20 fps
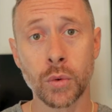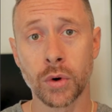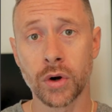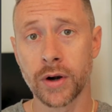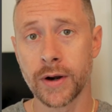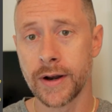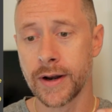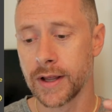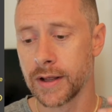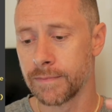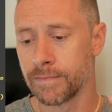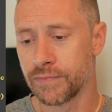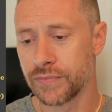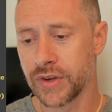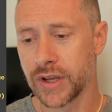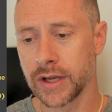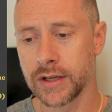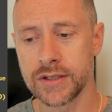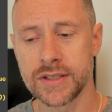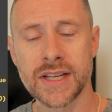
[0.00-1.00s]
were in
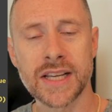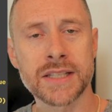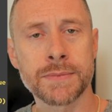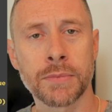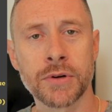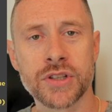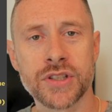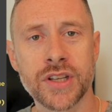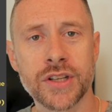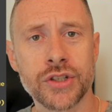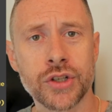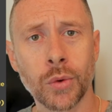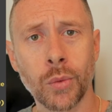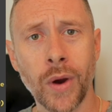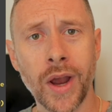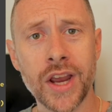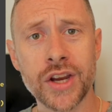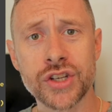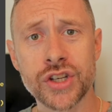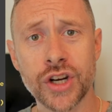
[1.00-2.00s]
a desperate
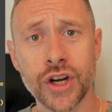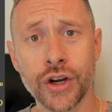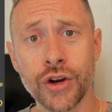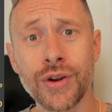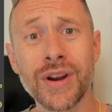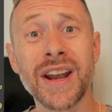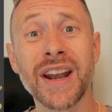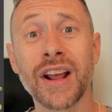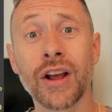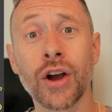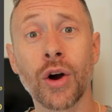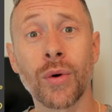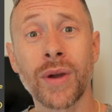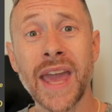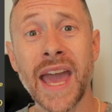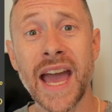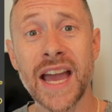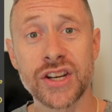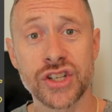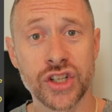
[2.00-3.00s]
situation and you need to go
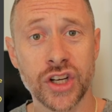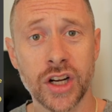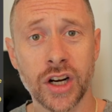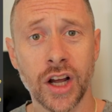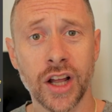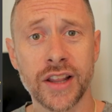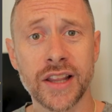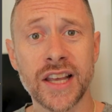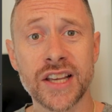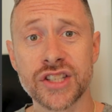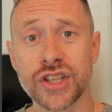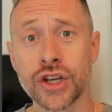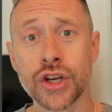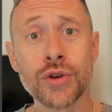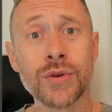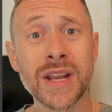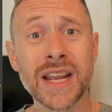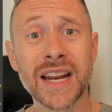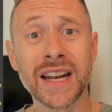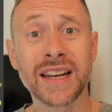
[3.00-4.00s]
cash in on this and
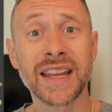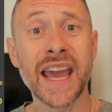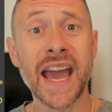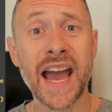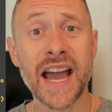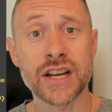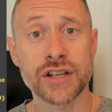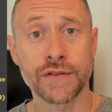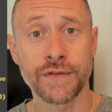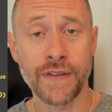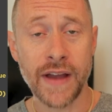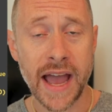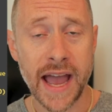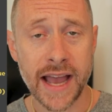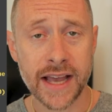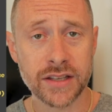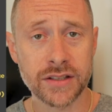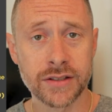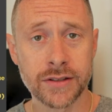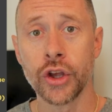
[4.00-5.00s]
you needed cash
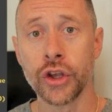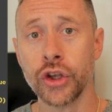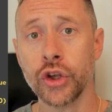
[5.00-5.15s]
fast,